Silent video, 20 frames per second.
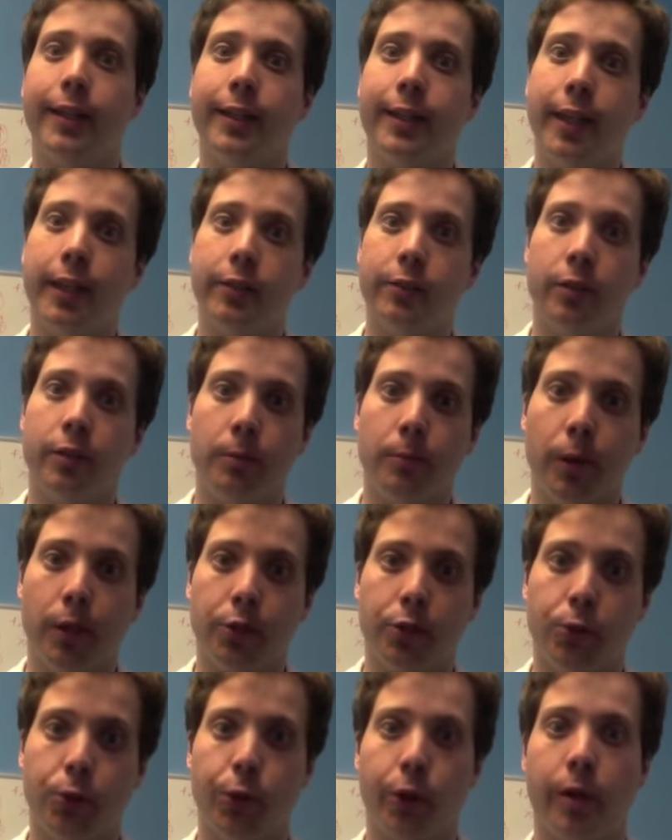get into the
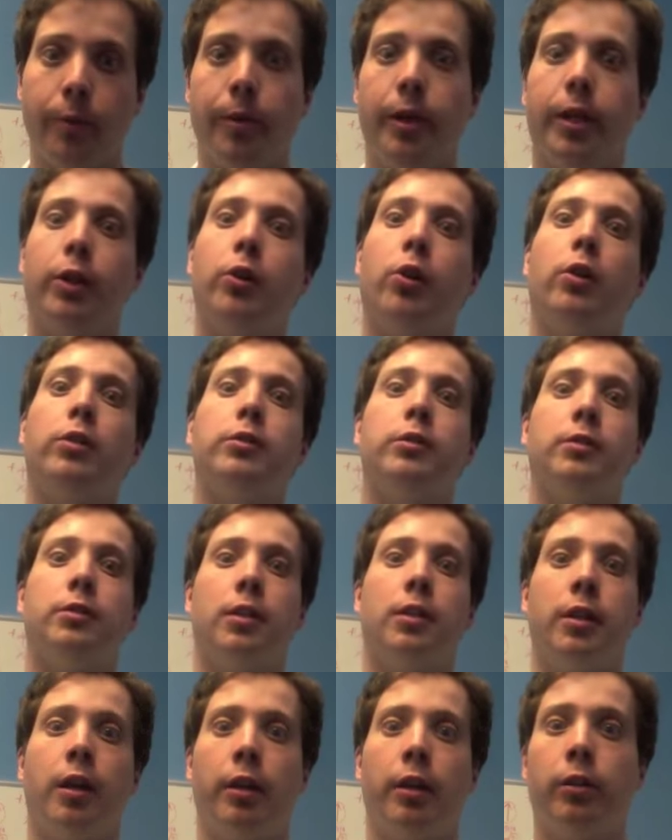bloodstream, and it causes
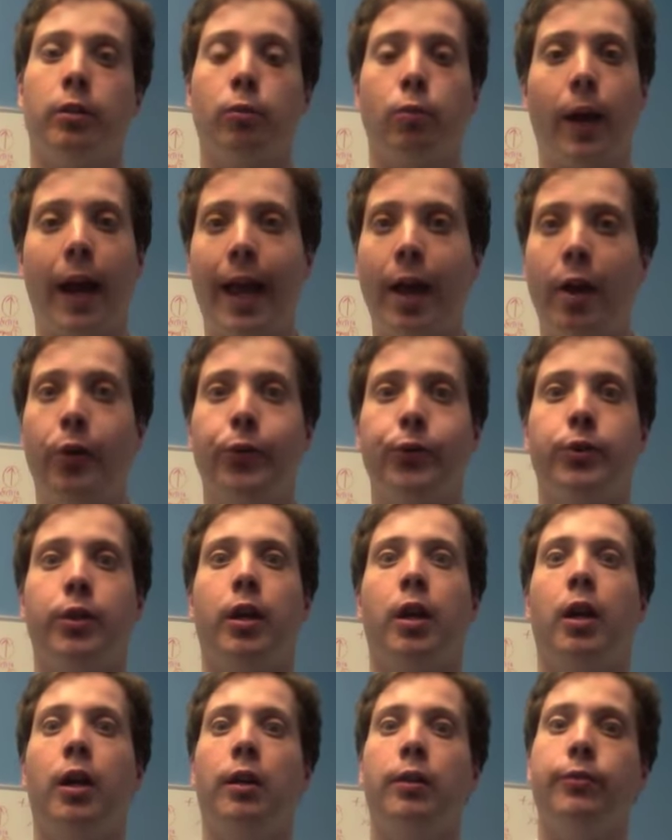another round
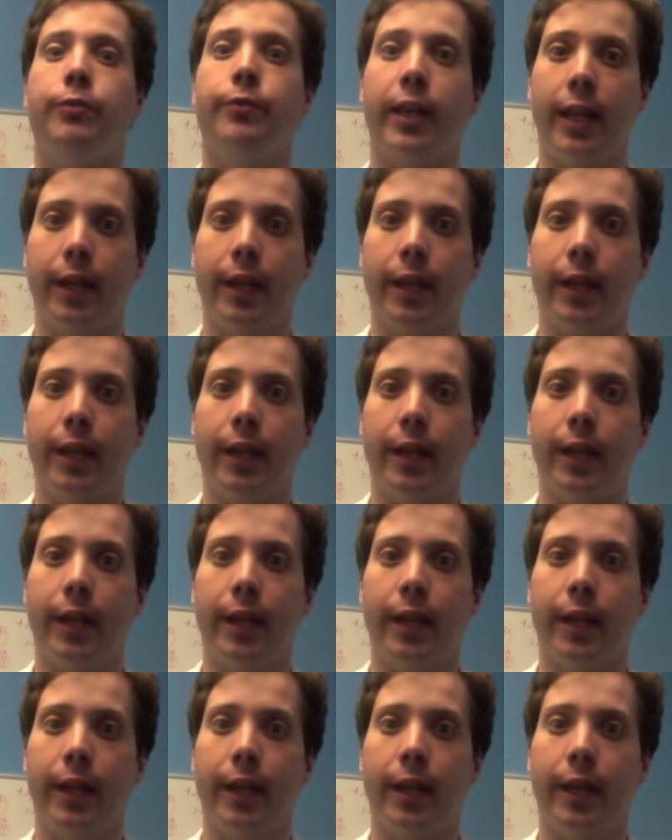of